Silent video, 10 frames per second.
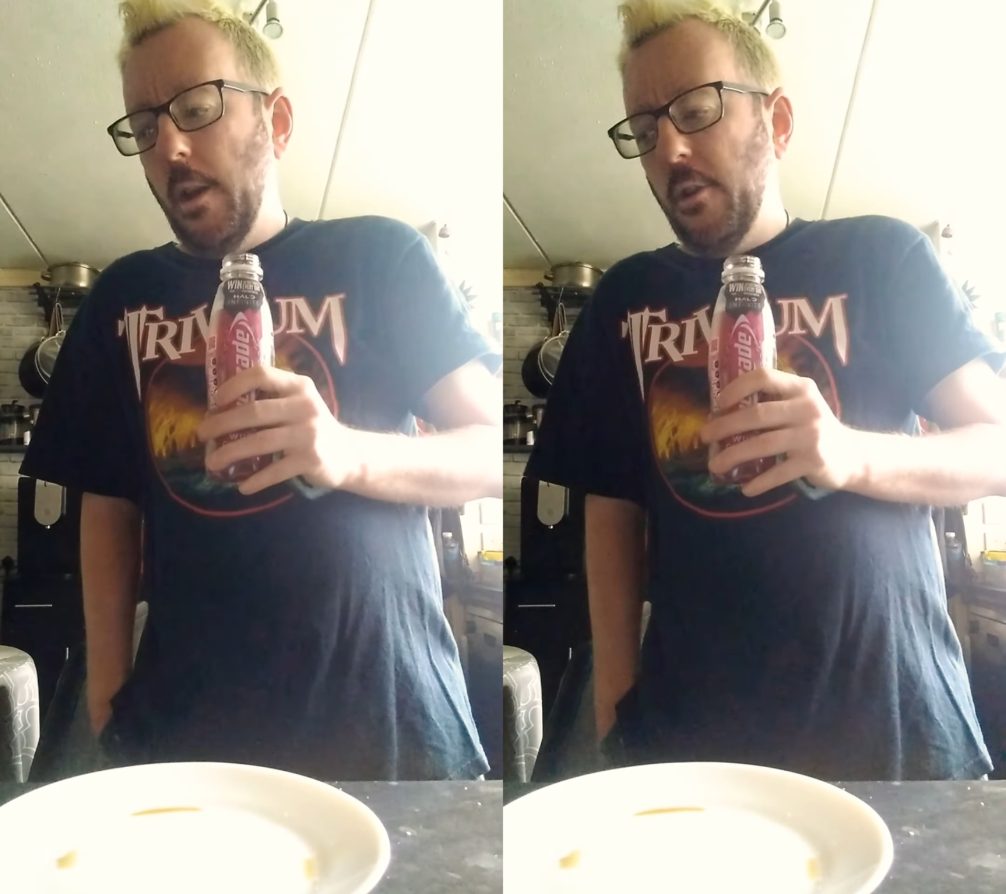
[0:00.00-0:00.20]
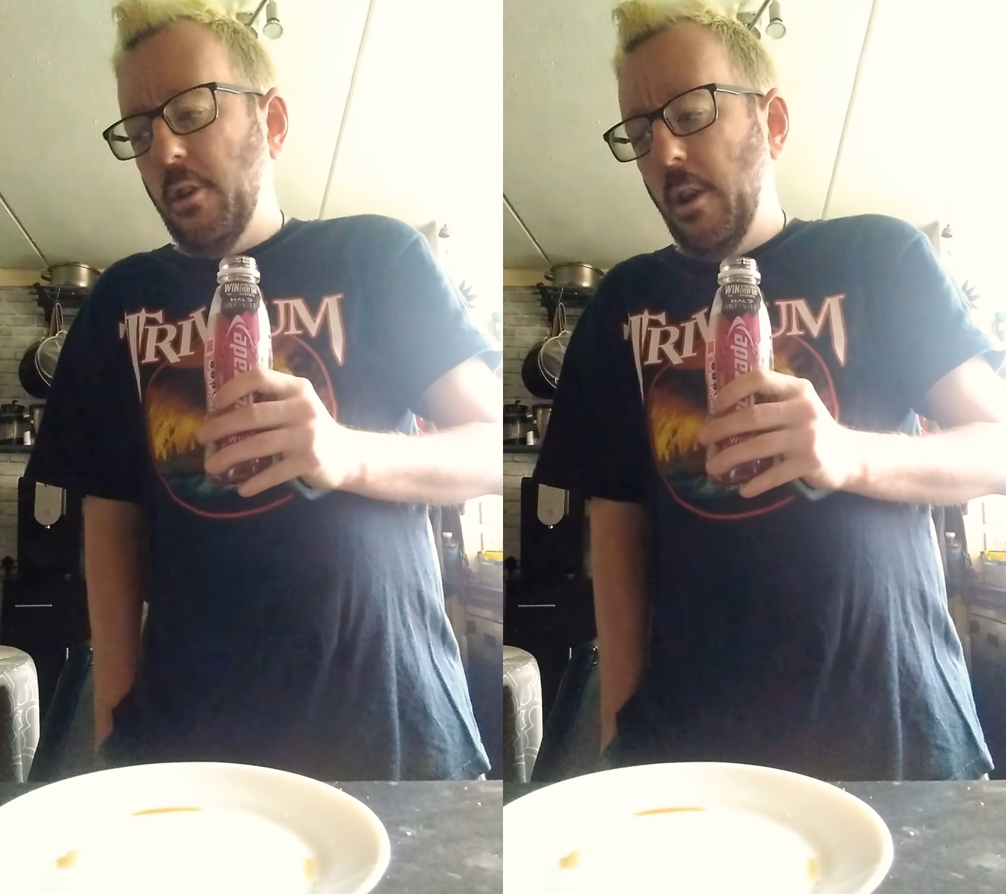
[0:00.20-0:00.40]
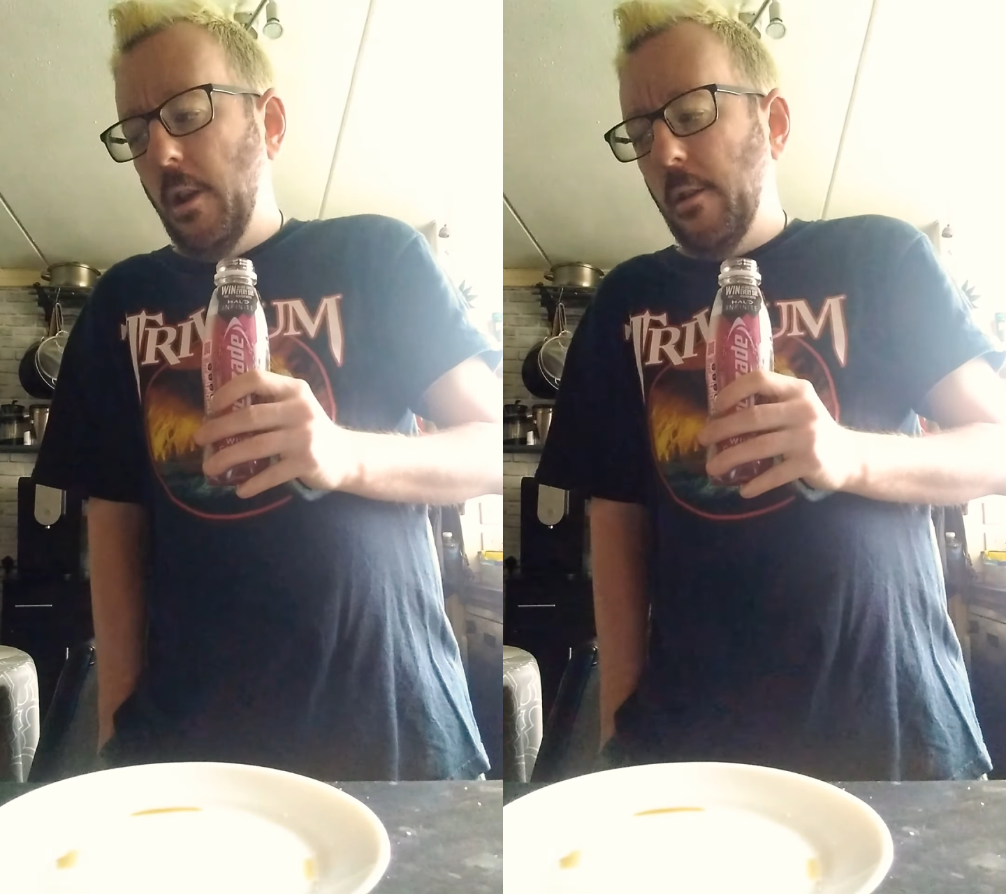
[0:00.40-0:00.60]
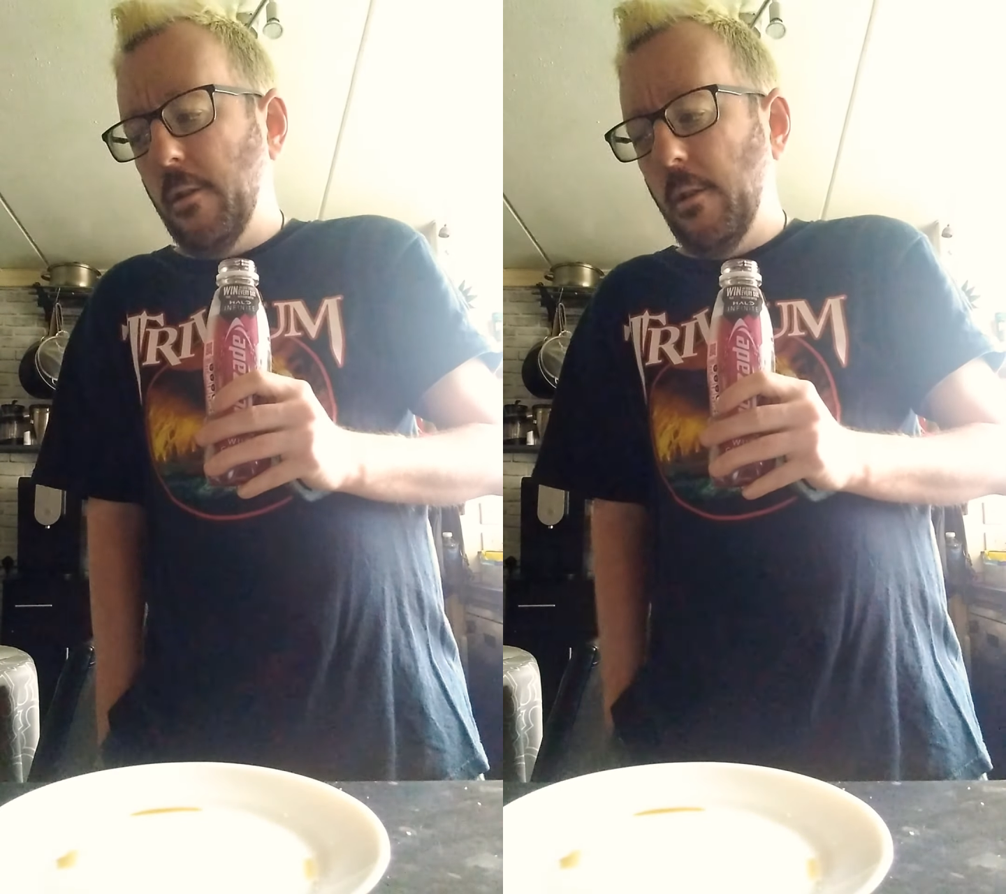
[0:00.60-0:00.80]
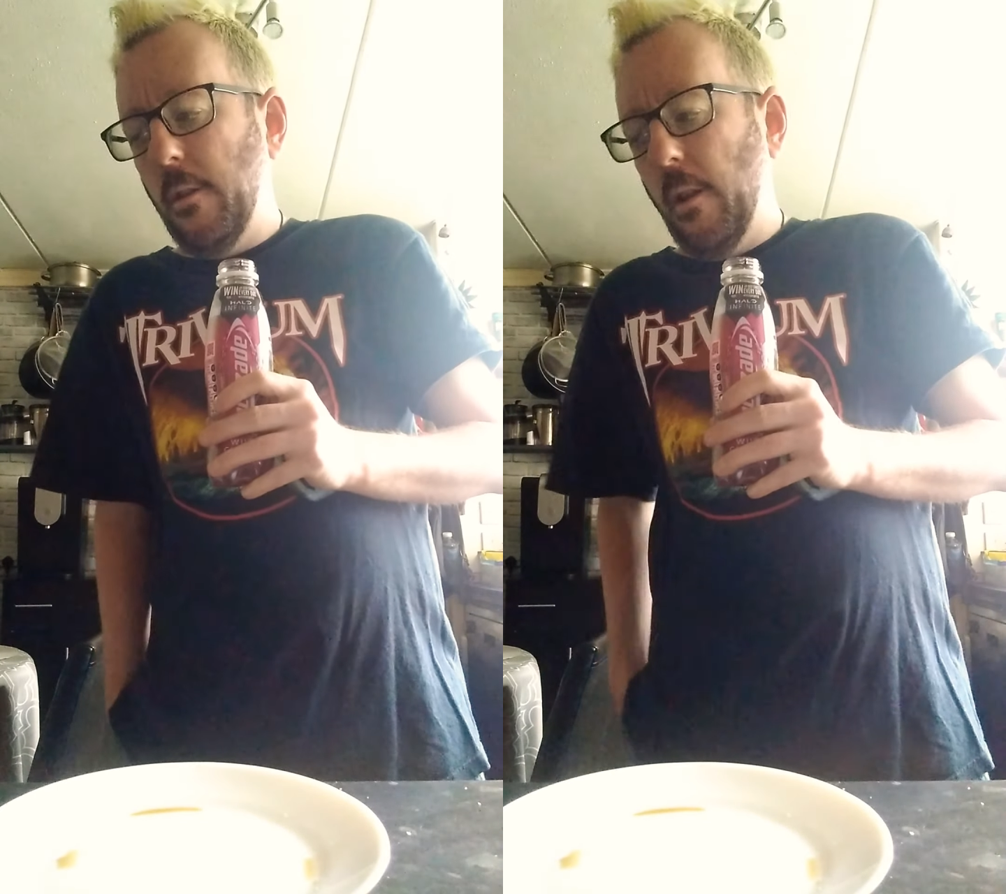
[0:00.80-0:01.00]
cheese
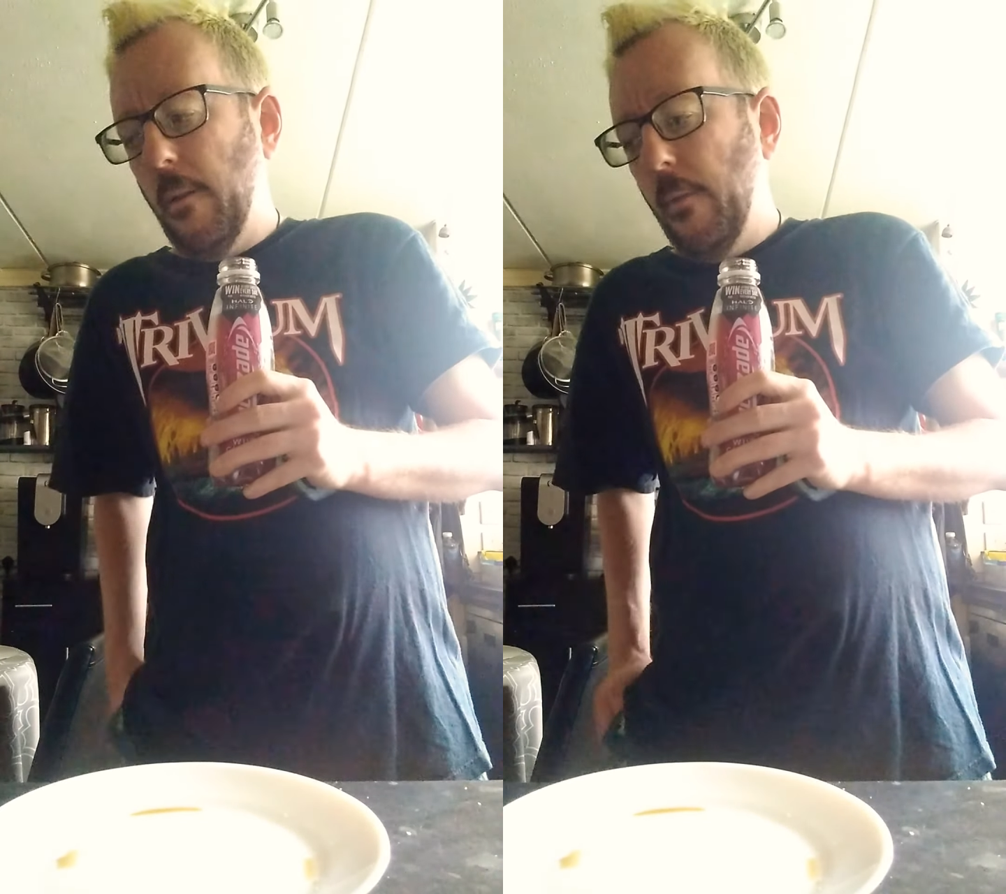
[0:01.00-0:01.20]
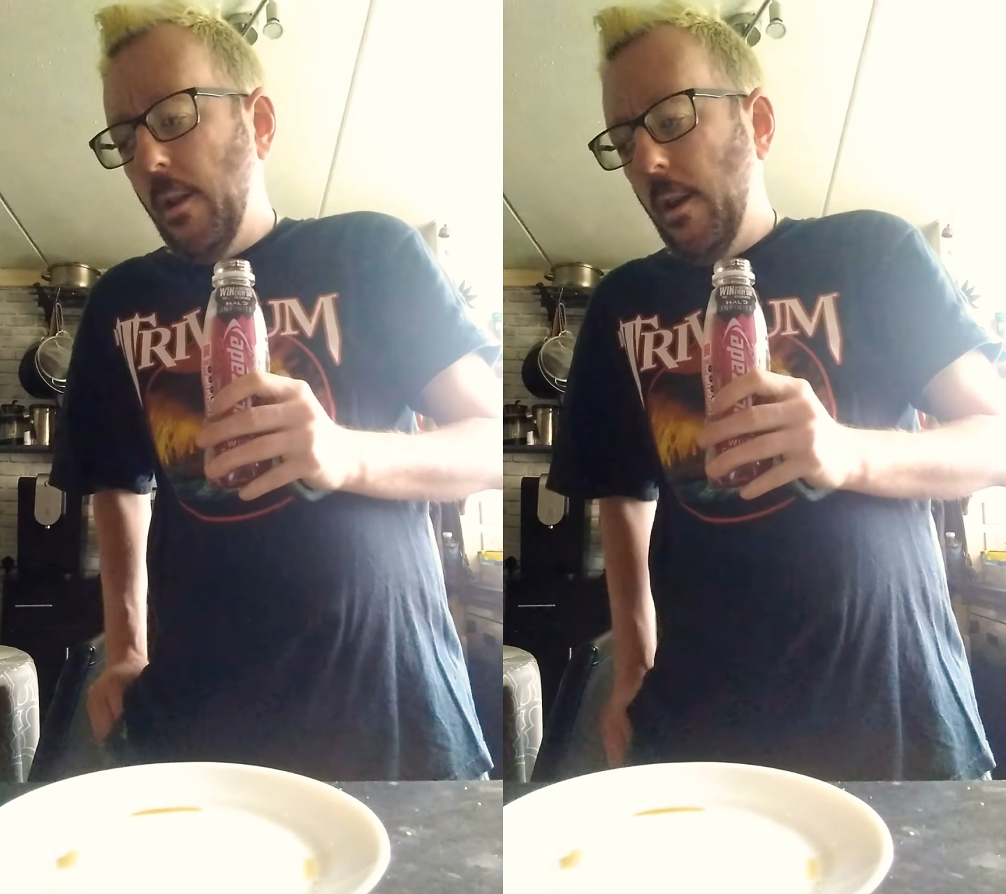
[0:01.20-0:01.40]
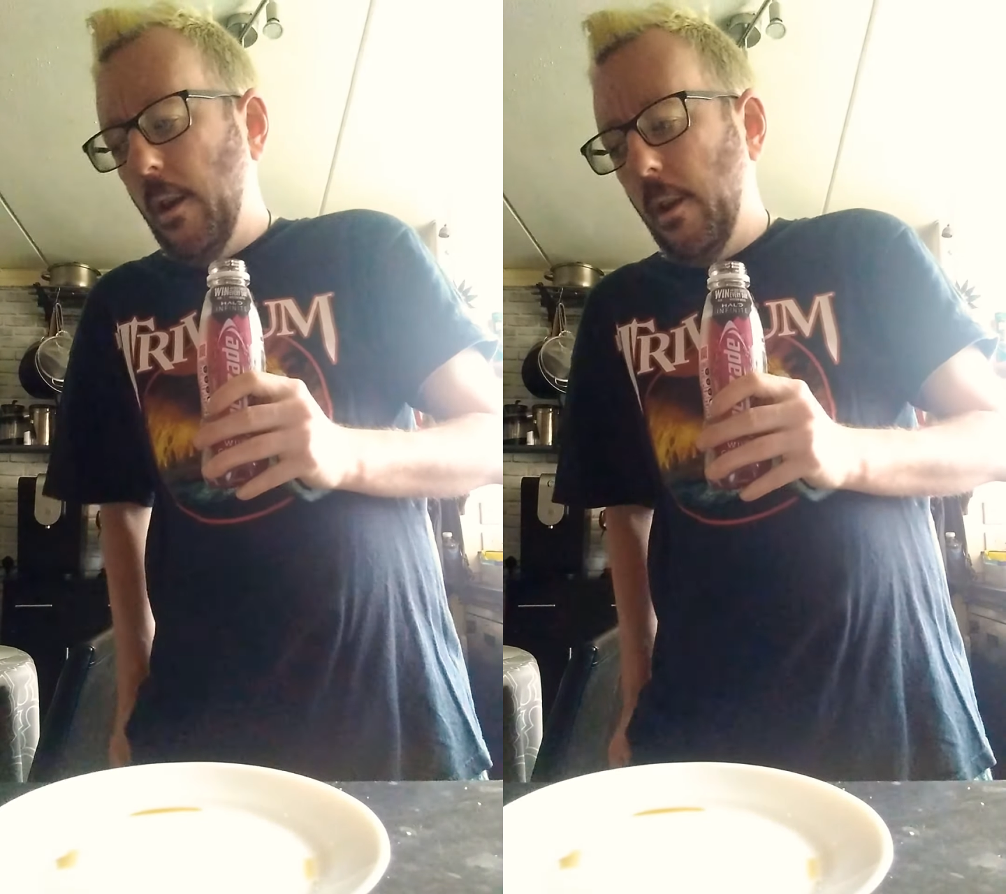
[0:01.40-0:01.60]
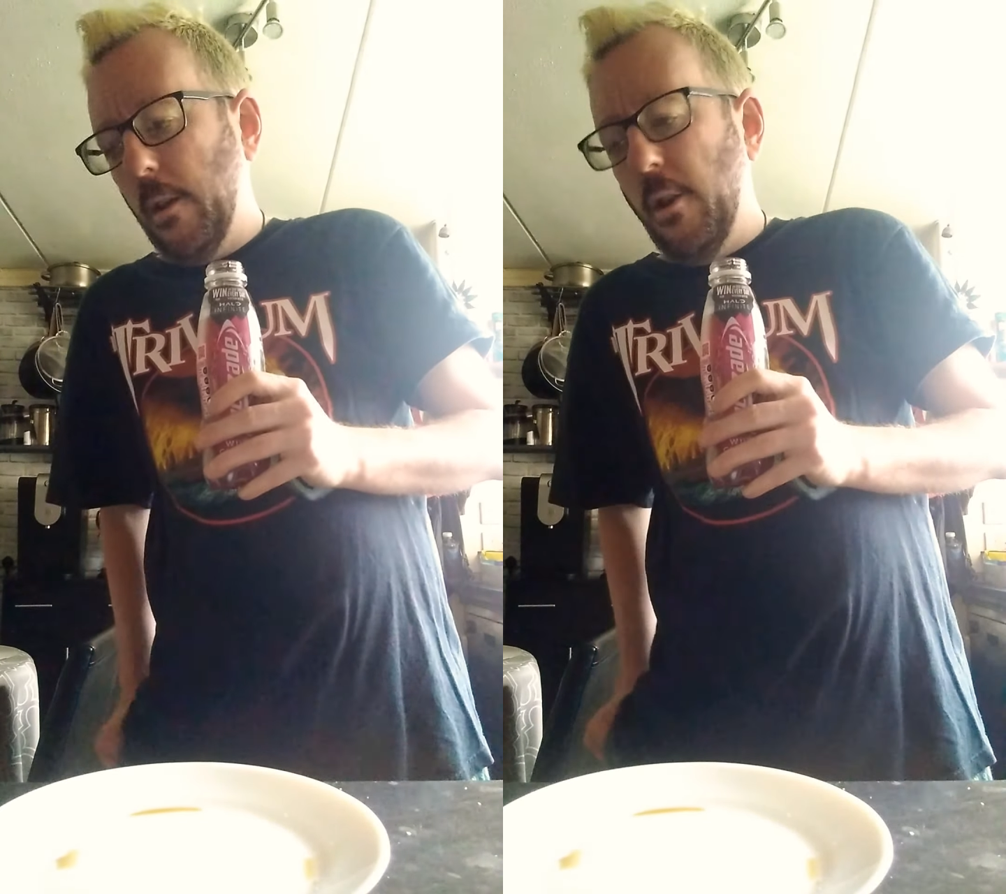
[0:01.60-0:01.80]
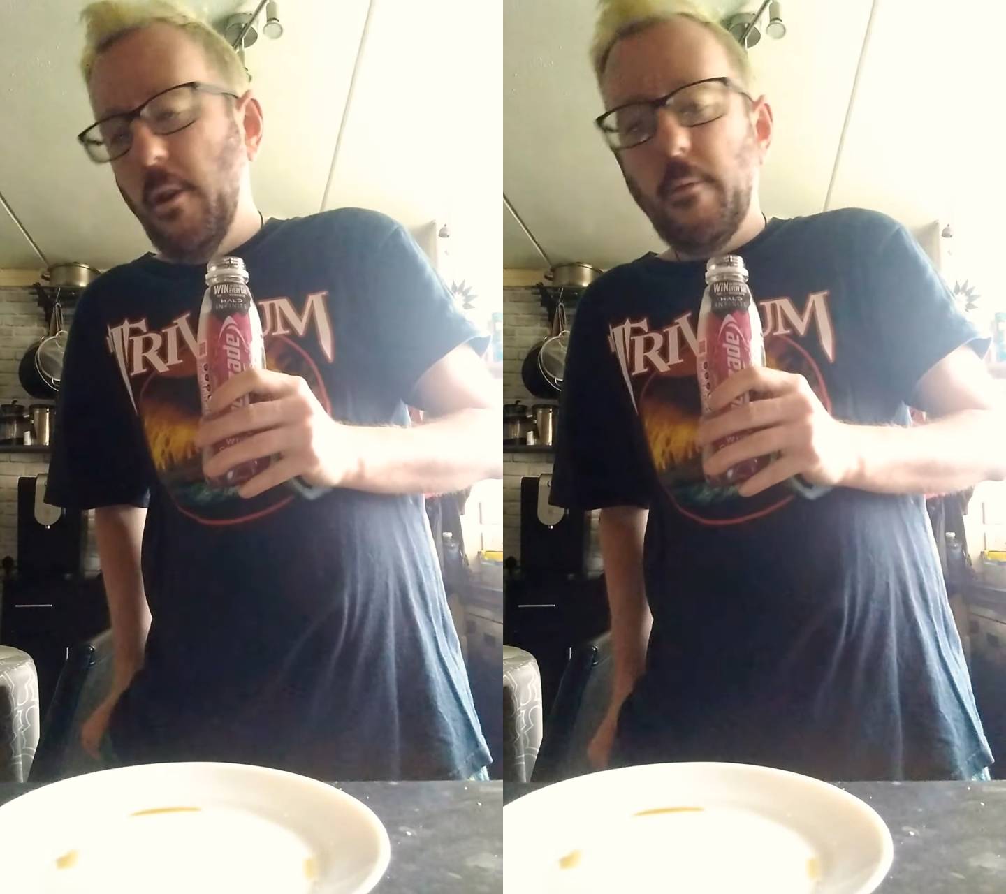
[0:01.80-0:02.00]
and
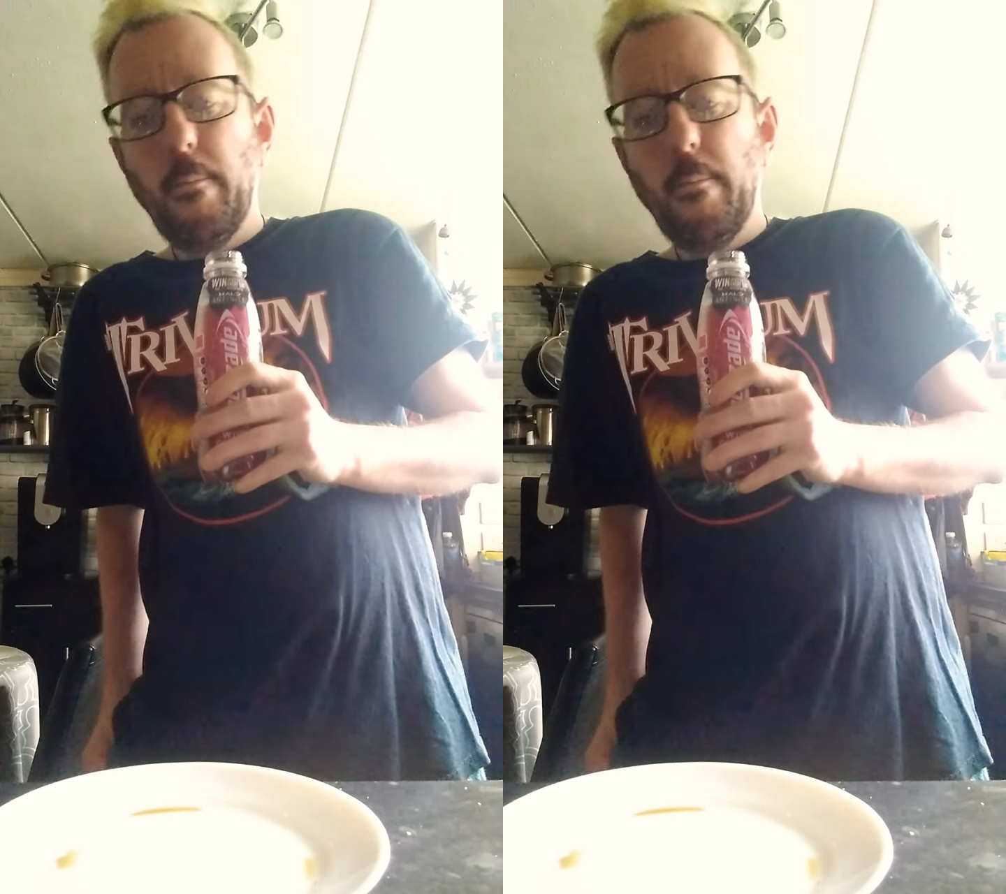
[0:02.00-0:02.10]
cured